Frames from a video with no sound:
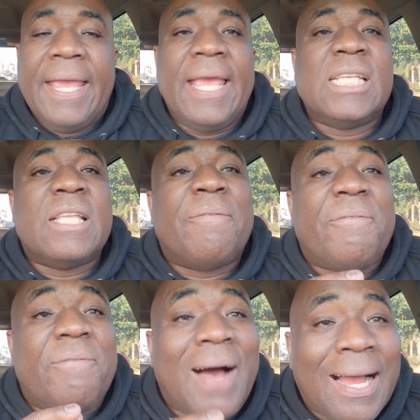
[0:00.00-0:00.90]
is the
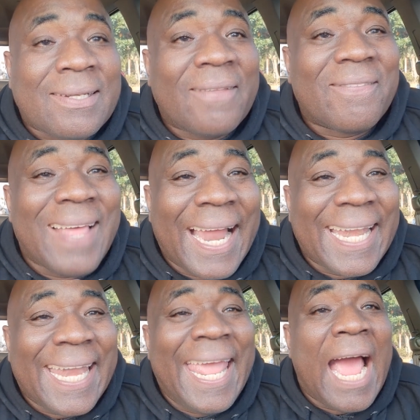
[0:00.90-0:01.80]
fact that
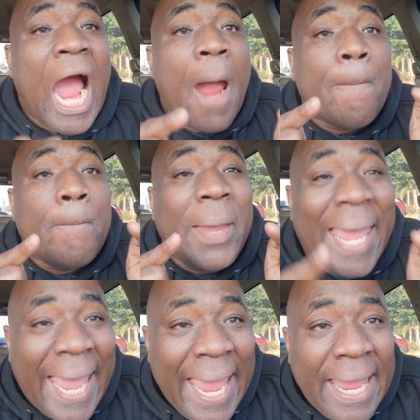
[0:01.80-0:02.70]
they are
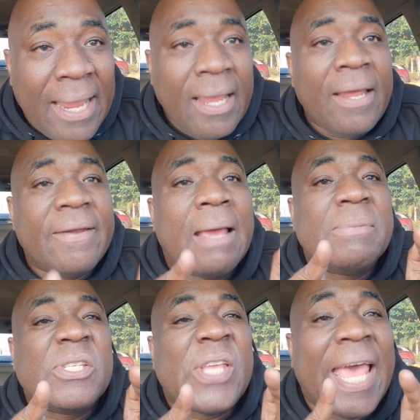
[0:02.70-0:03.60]
paying
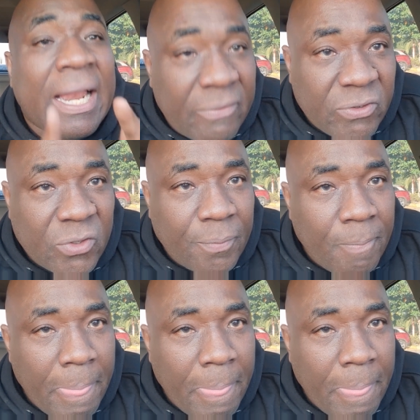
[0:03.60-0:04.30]
themselves.